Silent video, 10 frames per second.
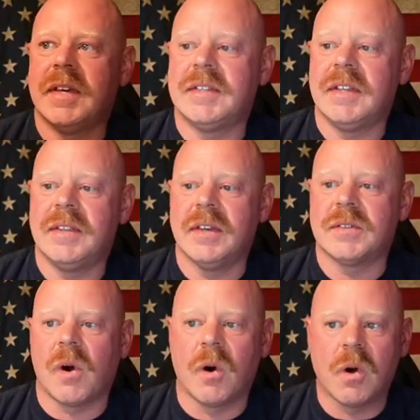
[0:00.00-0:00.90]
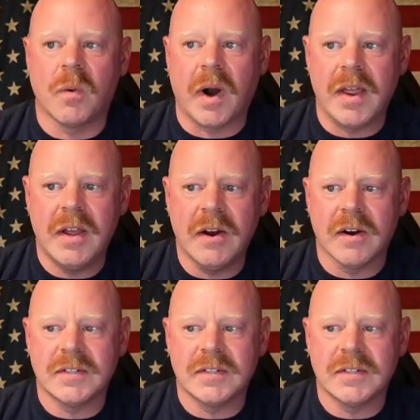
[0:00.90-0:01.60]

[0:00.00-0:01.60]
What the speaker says: it says in this article right here.